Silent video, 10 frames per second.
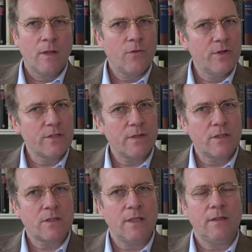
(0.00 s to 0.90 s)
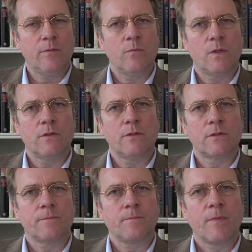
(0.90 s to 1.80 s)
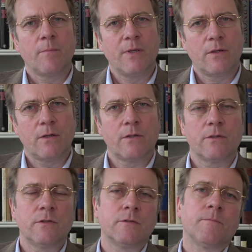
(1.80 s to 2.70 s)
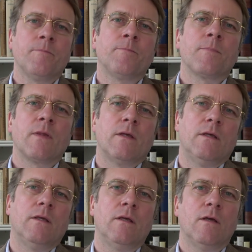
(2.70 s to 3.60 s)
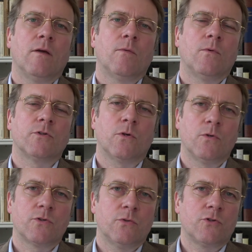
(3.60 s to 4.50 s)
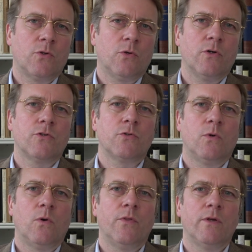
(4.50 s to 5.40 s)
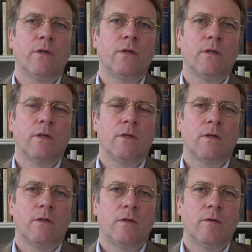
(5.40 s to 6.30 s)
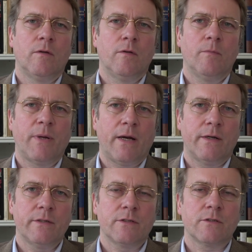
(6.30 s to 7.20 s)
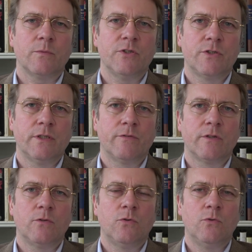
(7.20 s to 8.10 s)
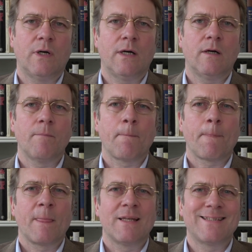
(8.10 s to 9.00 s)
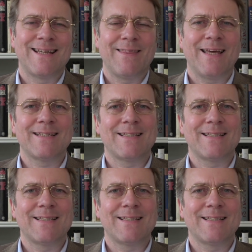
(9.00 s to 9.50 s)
The reason they jailed him was because he was also talking to all the parents with children who are they're